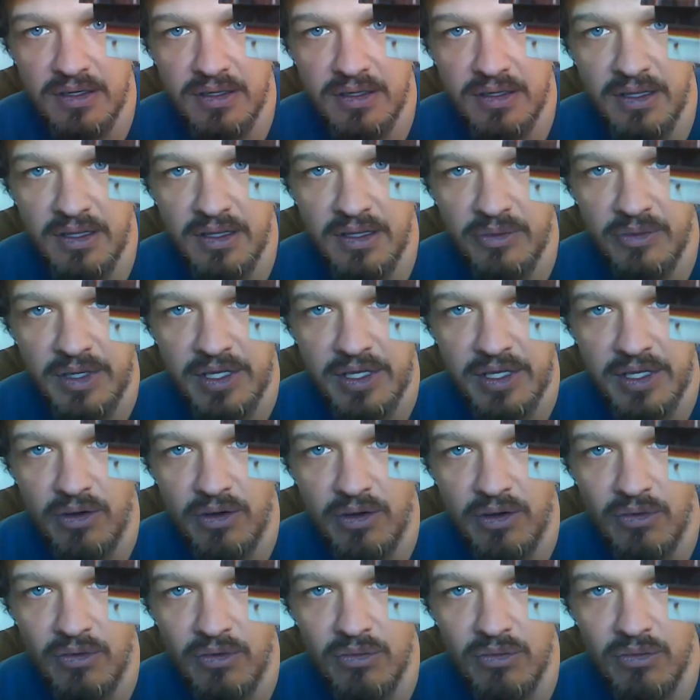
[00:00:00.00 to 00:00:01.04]
There we
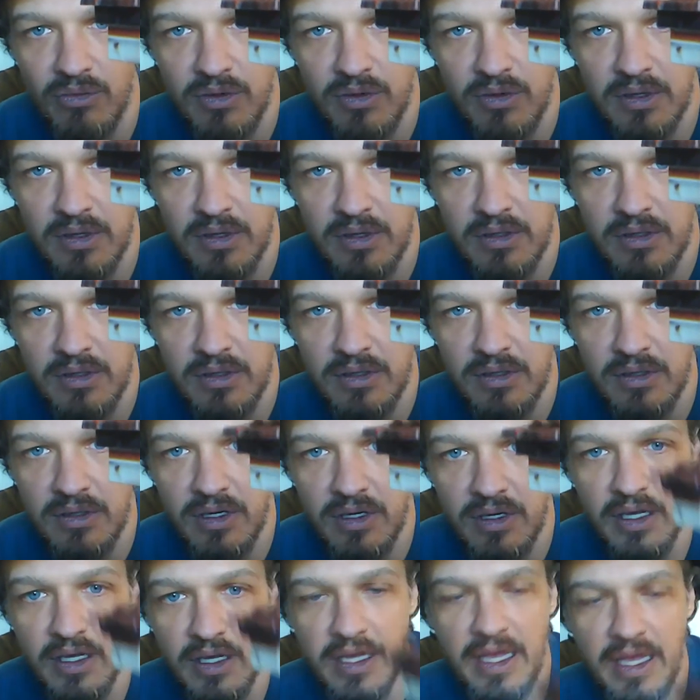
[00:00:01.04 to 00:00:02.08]
go.
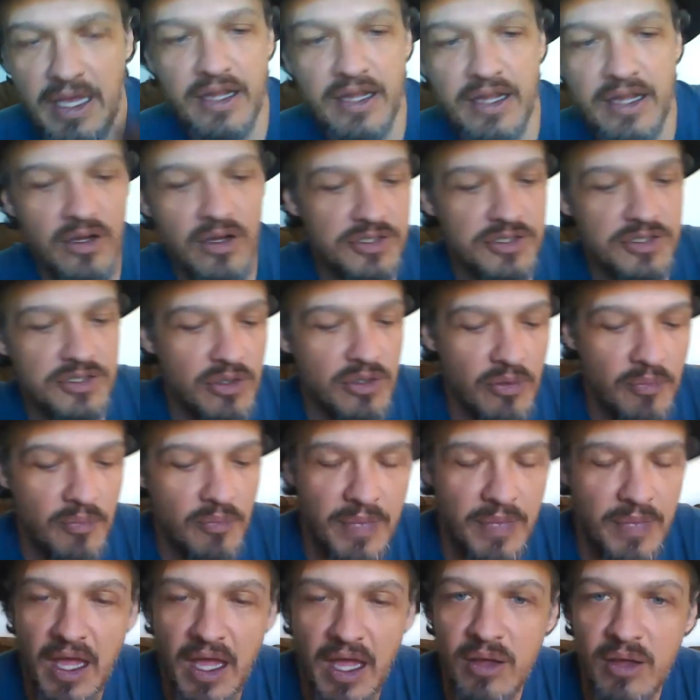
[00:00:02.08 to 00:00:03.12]
And also,
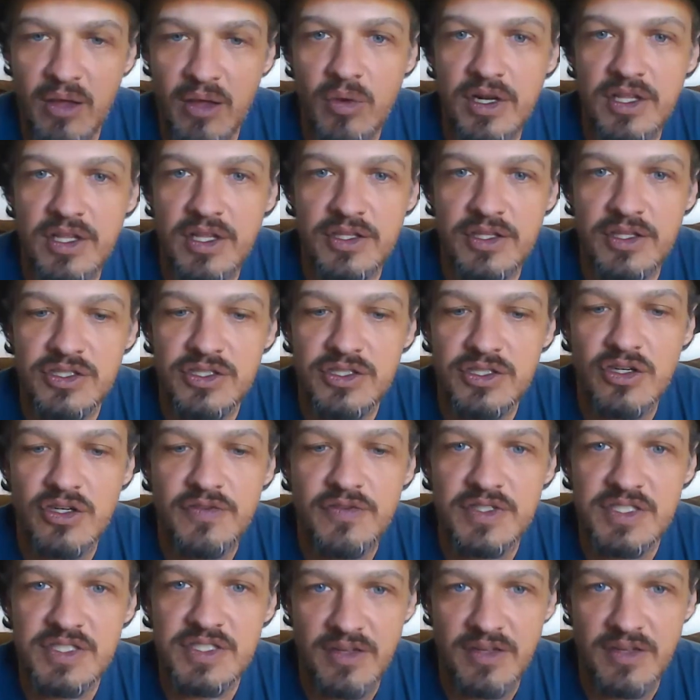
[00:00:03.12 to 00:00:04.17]
I wanted the
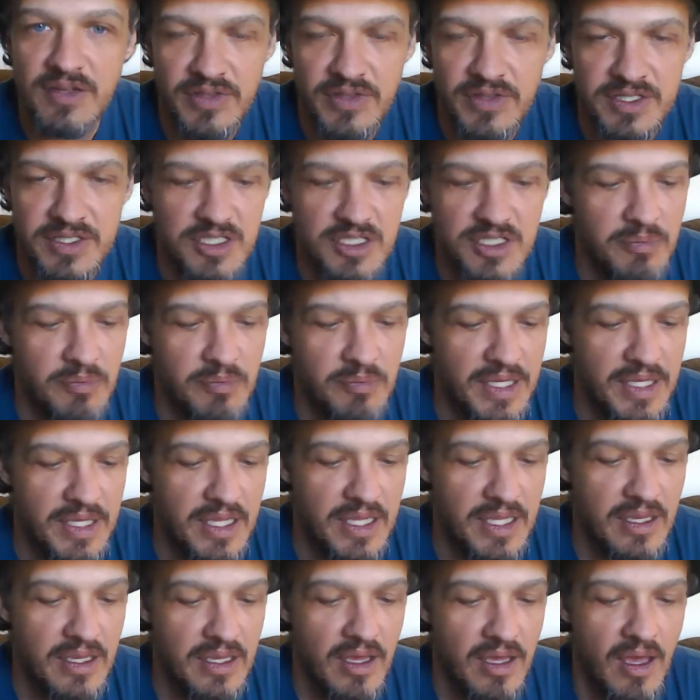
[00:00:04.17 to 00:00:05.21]
surface of this to
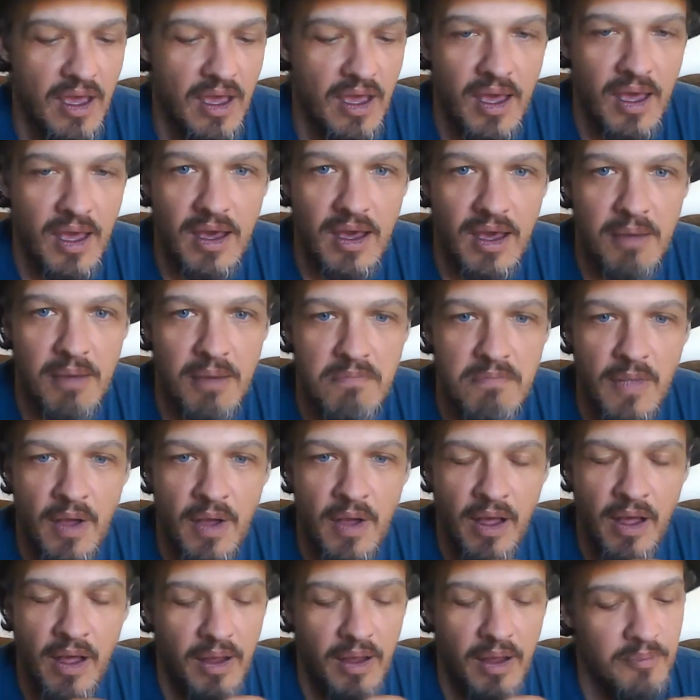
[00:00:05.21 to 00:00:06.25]
be
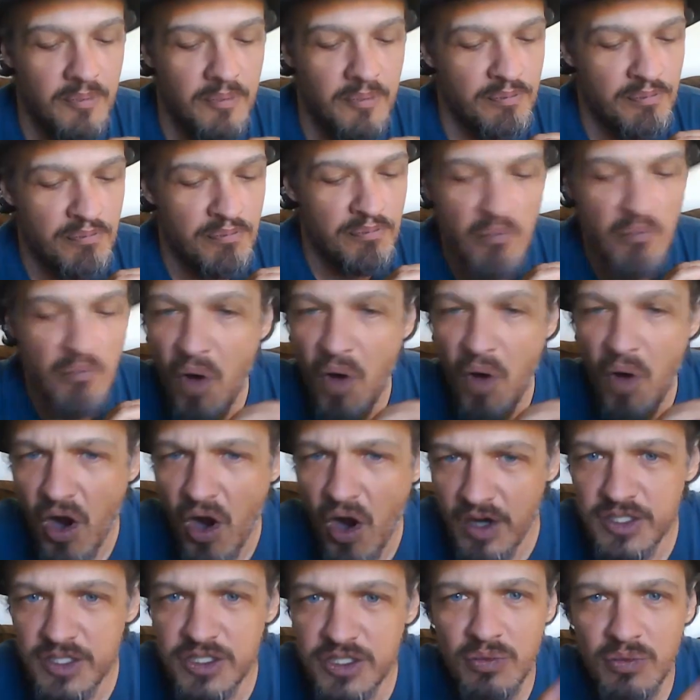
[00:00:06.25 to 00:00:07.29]

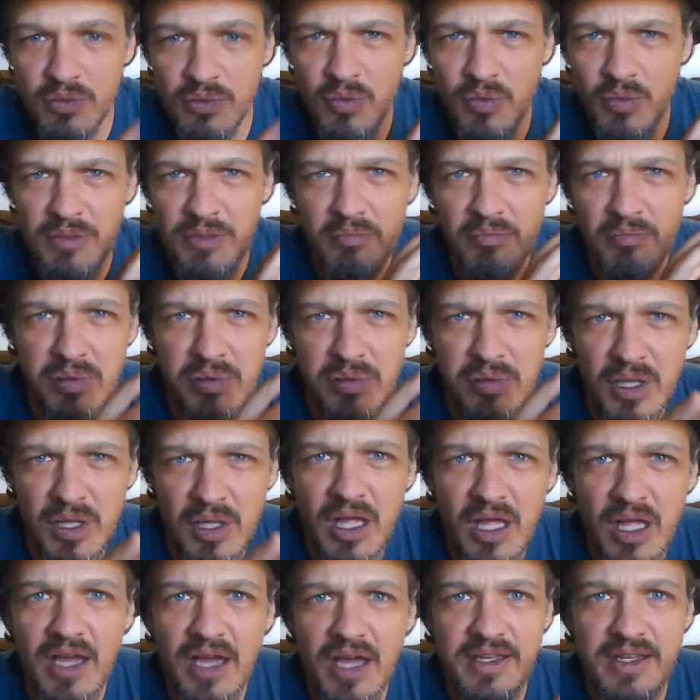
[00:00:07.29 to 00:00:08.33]
marked with
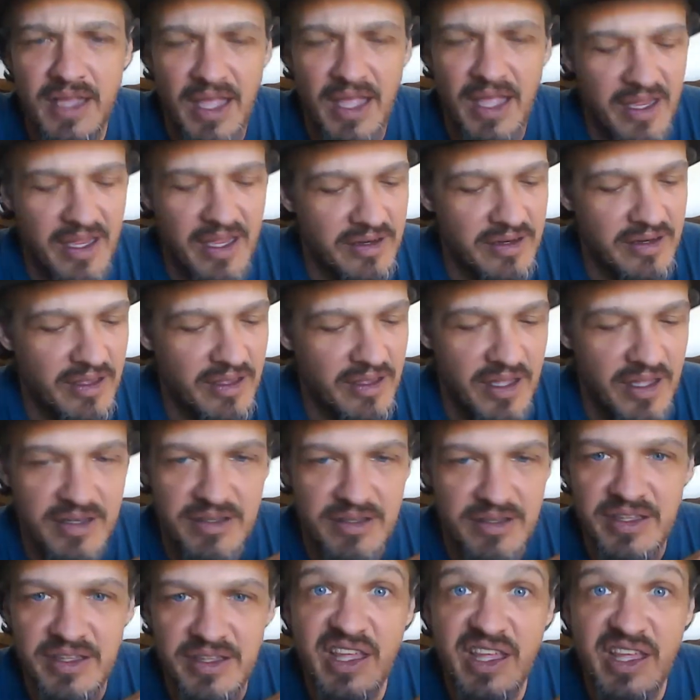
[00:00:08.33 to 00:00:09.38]
blood and
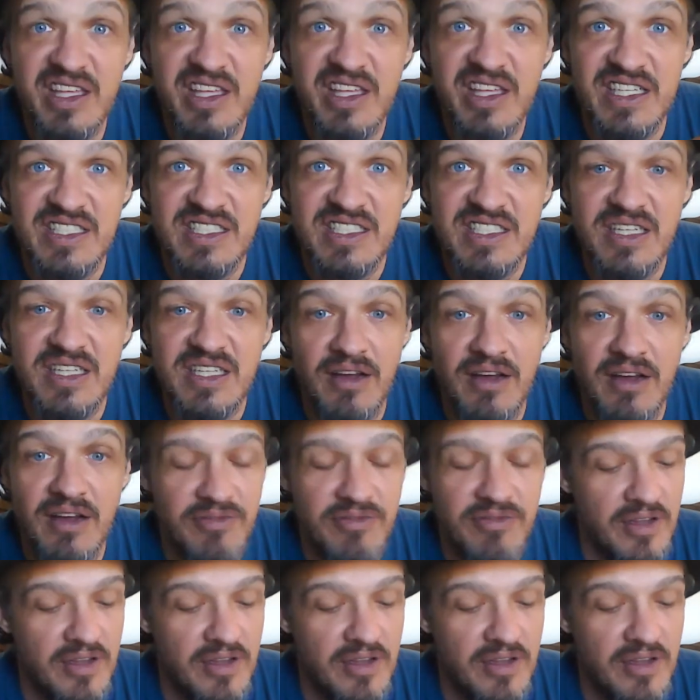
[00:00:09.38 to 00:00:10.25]
yucky stuff.